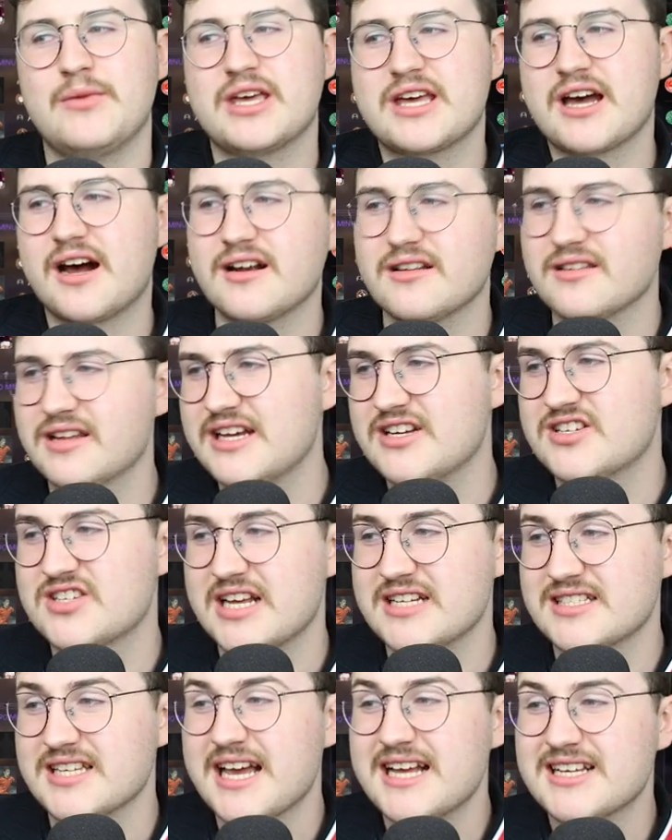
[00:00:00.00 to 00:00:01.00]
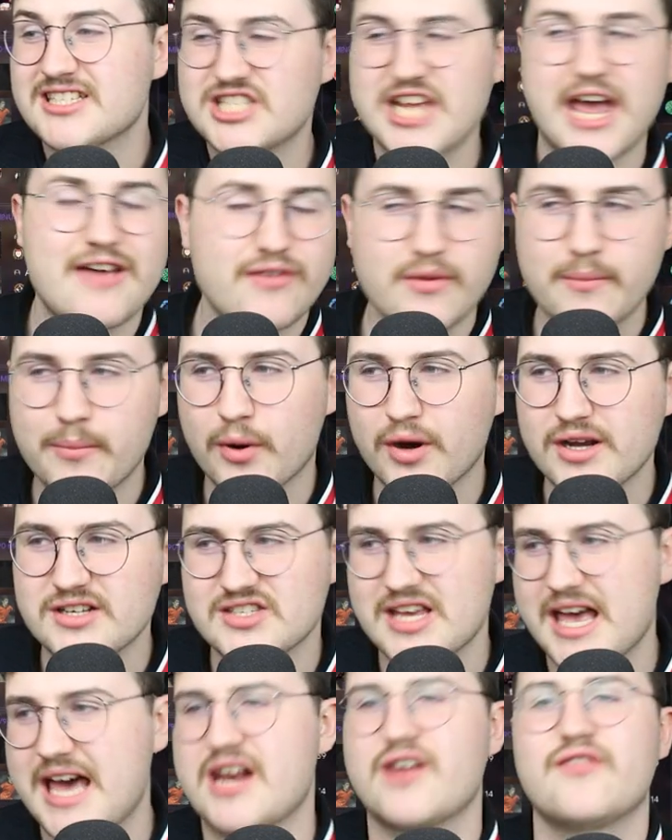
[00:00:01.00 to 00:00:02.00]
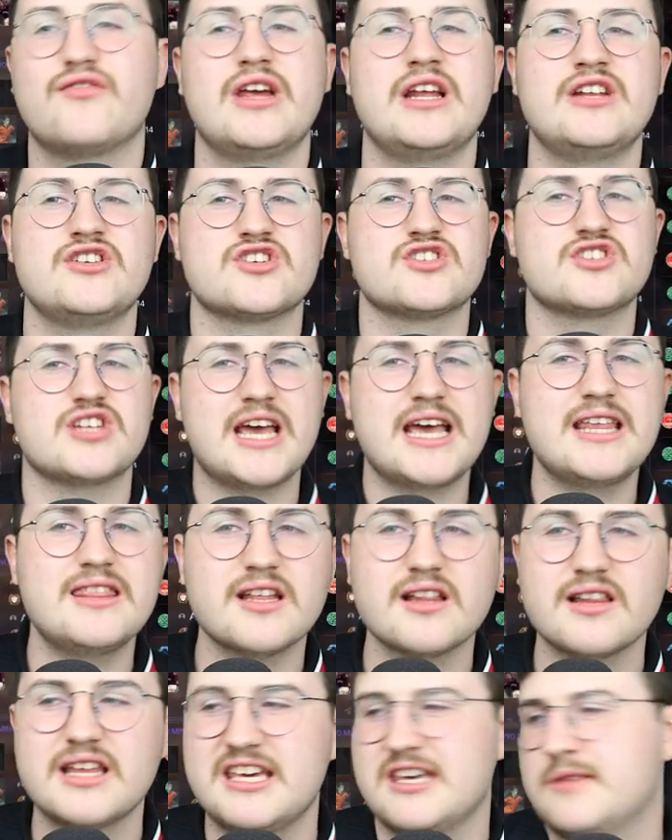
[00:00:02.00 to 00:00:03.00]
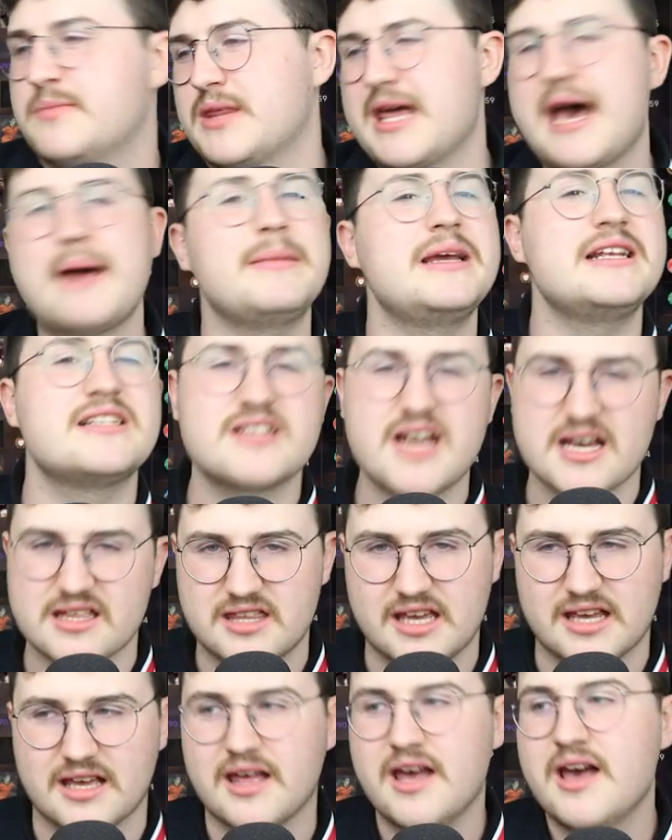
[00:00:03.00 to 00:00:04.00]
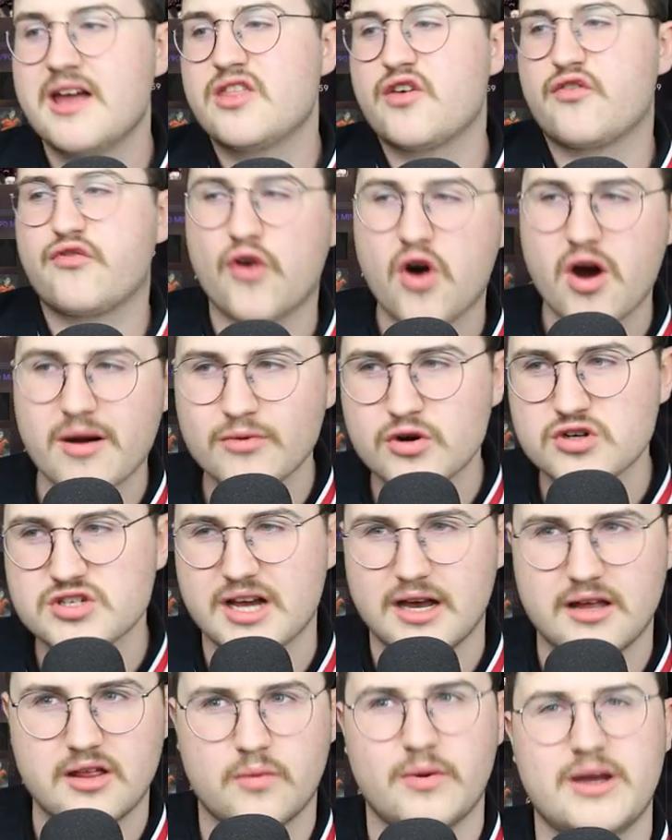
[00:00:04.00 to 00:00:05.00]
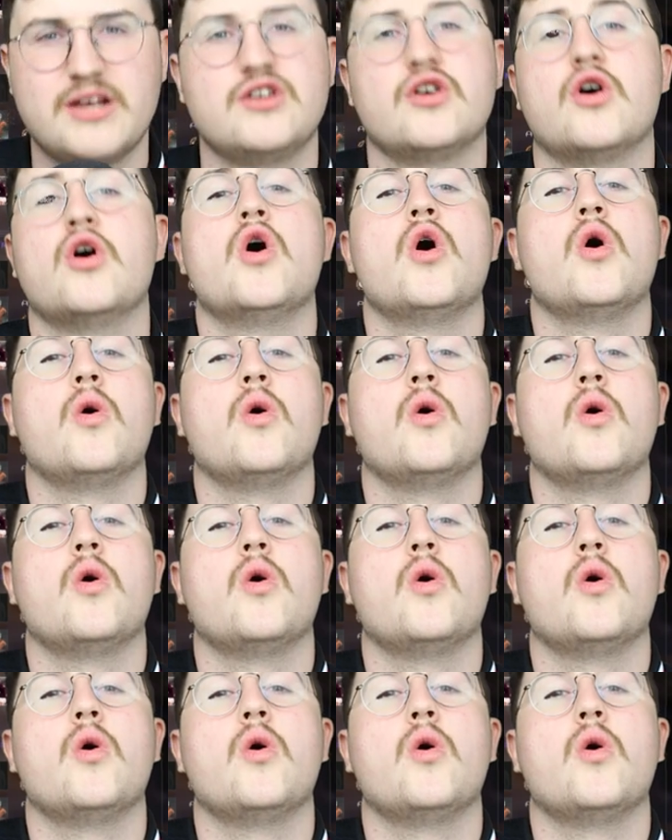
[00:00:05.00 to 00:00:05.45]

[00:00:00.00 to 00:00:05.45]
We currently sit 7 points ahead of Rangers in the league, but that means nothing. The form goes out the window.